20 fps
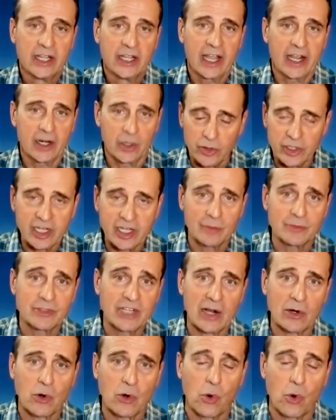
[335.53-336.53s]
It only comes
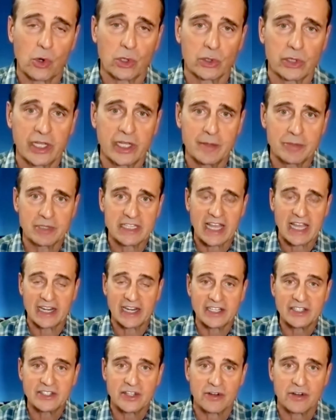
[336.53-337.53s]
out quarterly, but that
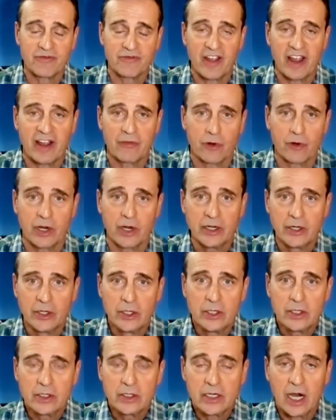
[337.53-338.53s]
is their favorite
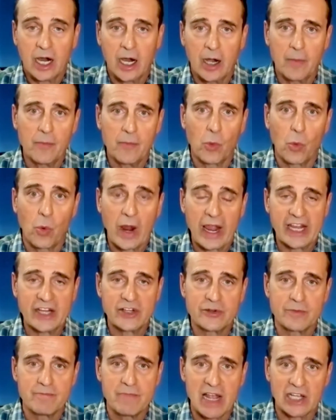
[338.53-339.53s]

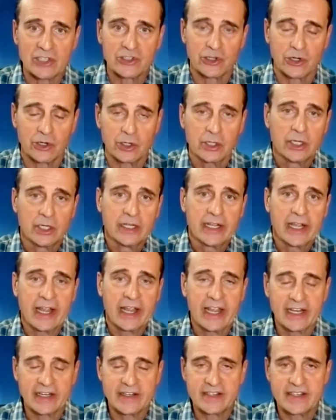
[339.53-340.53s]
wage measure.
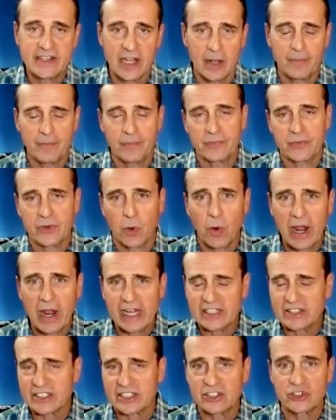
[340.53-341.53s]
The way
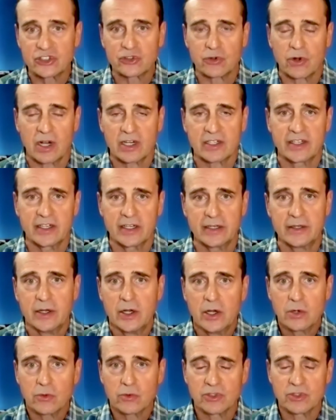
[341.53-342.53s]
it's constructed
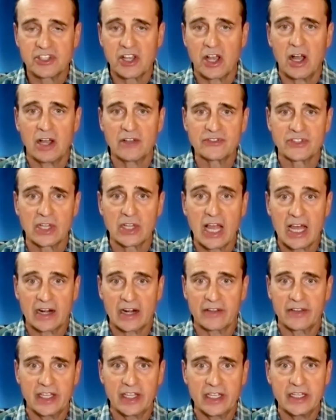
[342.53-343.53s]
resolves a lot
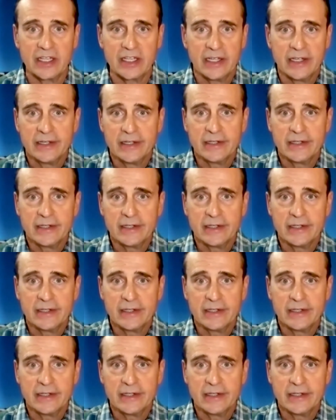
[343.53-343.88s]
of the